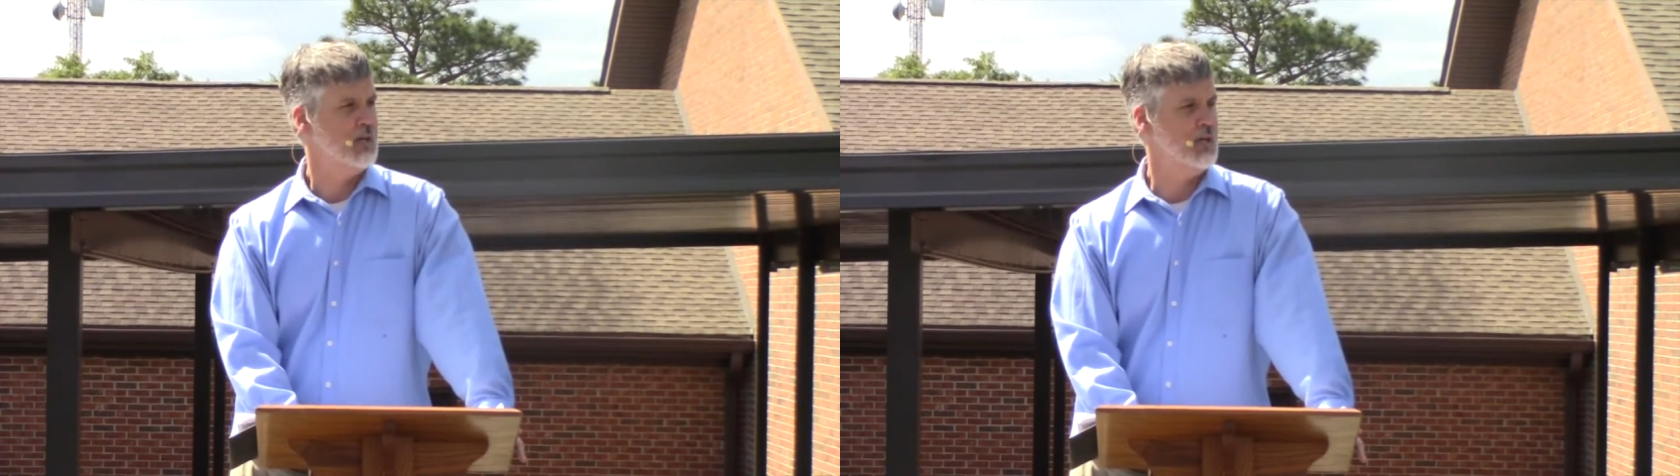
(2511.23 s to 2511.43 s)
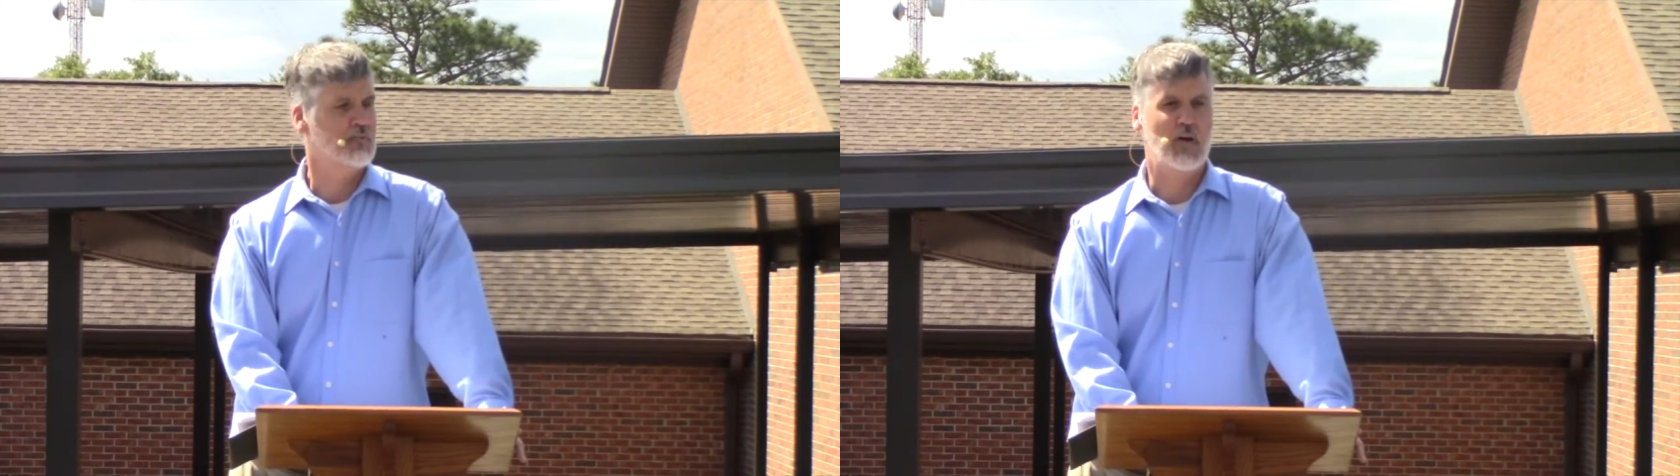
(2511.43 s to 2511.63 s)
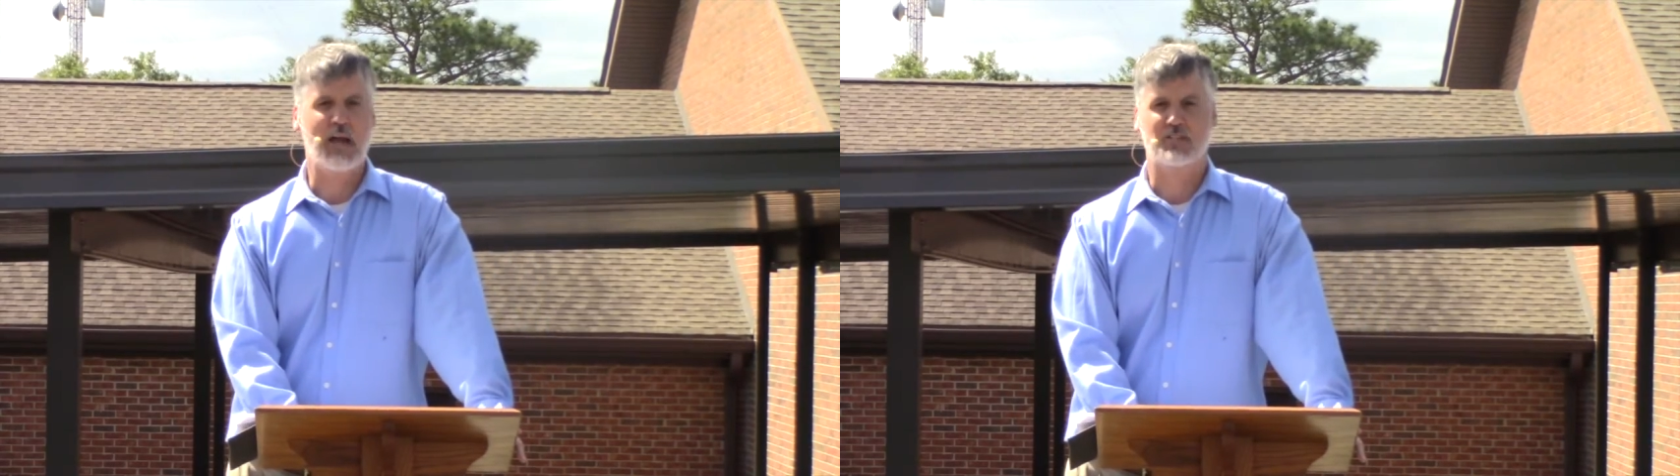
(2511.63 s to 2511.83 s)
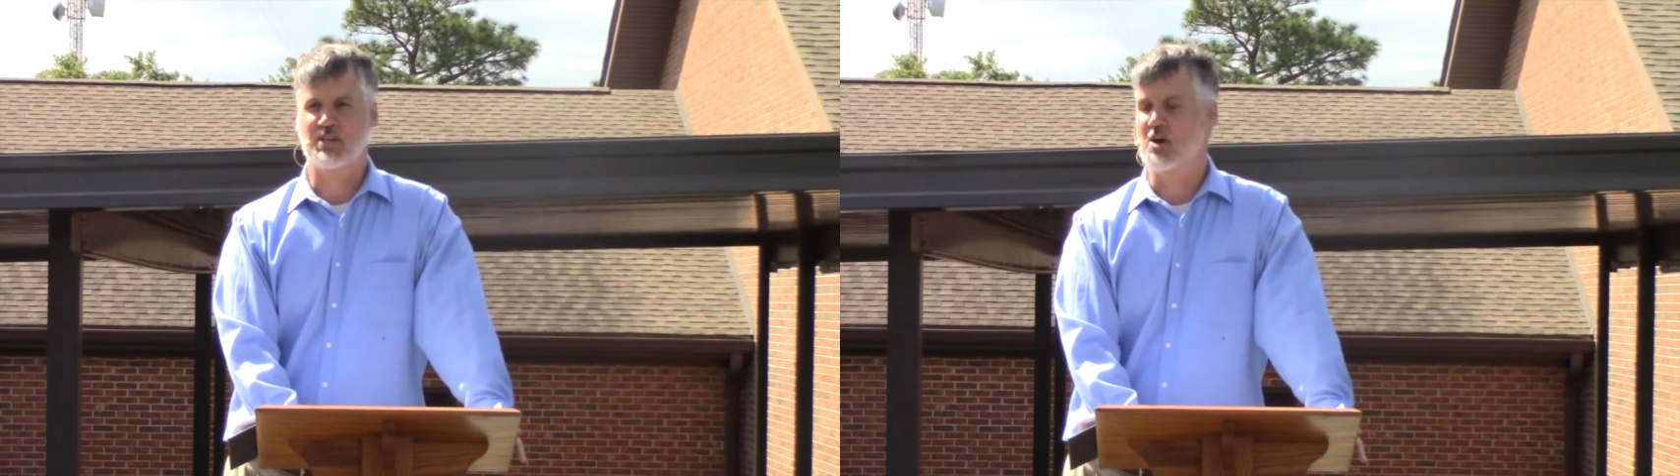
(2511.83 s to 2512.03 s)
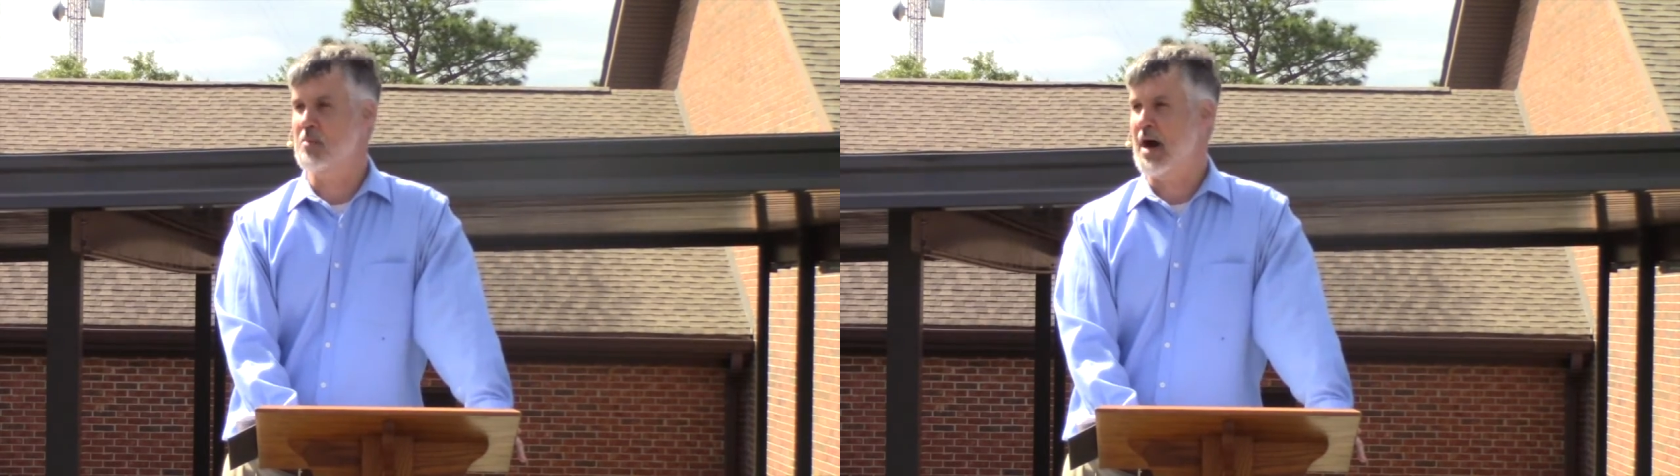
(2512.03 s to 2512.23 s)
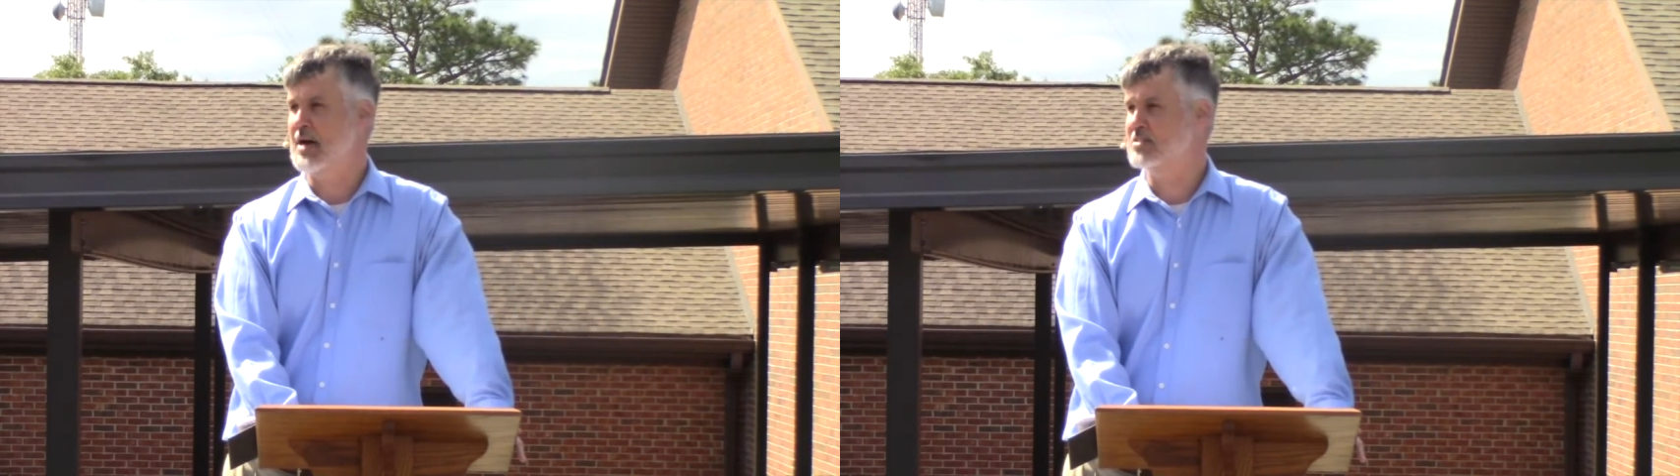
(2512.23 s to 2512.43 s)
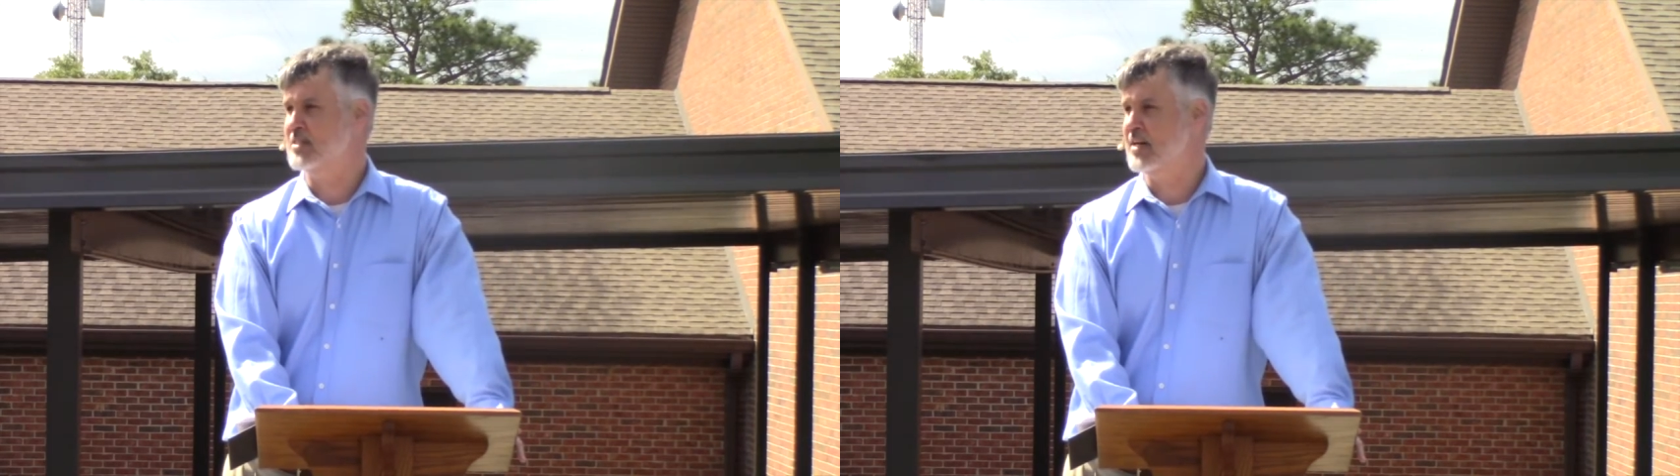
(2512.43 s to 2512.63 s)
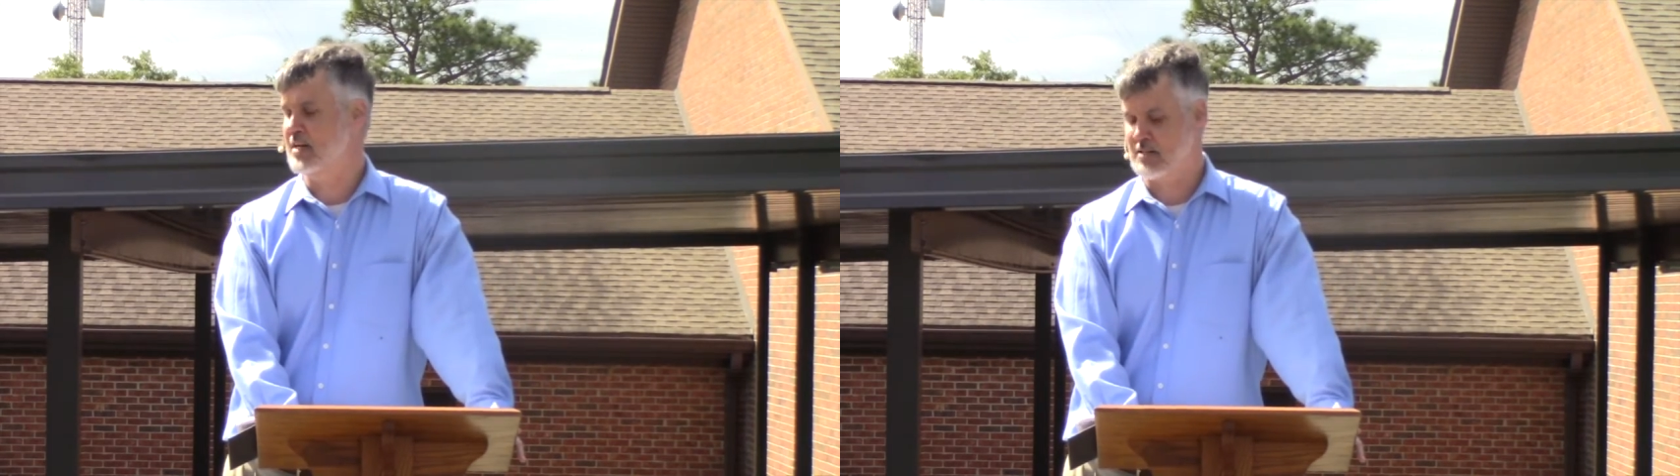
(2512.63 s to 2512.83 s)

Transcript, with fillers: In fact, Jeremiah said,